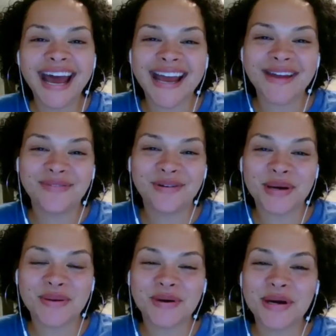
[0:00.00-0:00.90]
Hi,
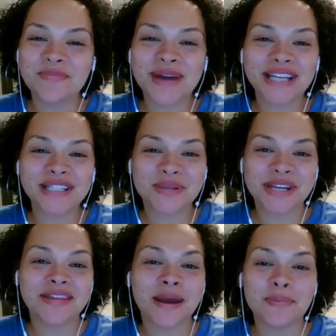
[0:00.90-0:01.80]
everyone. Welcome back to
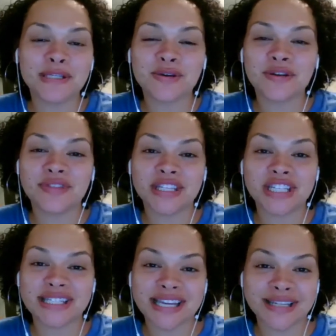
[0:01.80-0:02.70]
another episode of The
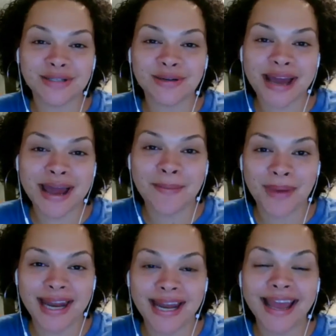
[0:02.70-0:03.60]
Gestational
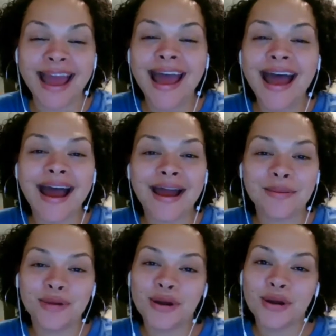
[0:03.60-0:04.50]
Diabetic. I
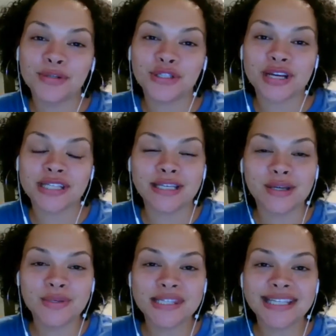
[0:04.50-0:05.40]
am your host, Traci
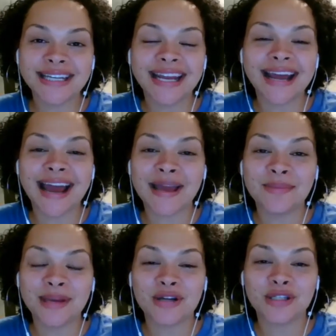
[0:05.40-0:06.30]
Houston, and I
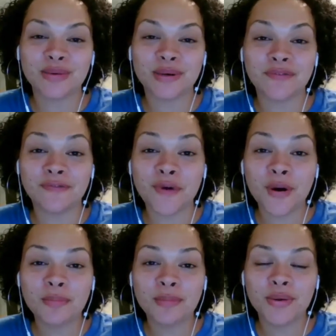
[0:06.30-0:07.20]
am here to
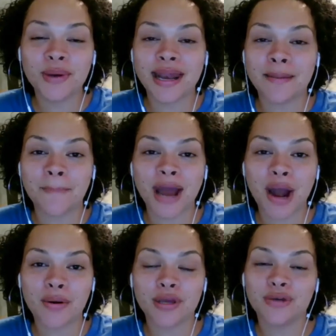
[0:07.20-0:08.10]
inform you and
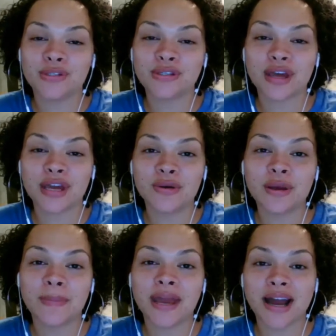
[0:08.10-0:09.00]
empower you so that you
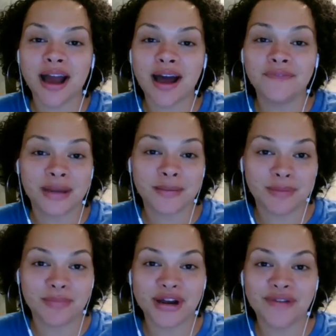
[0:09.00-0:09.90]
can be a confident
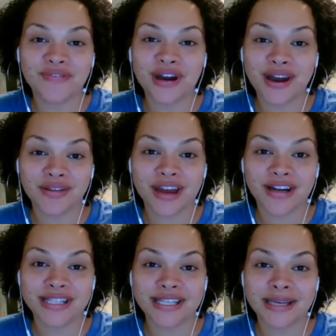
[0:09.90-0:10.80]
member of your
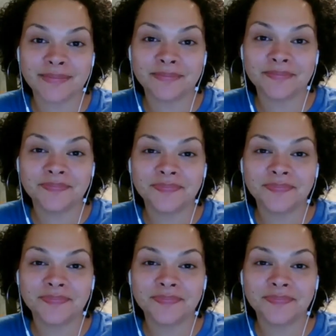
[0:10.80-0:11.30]
healthcare team.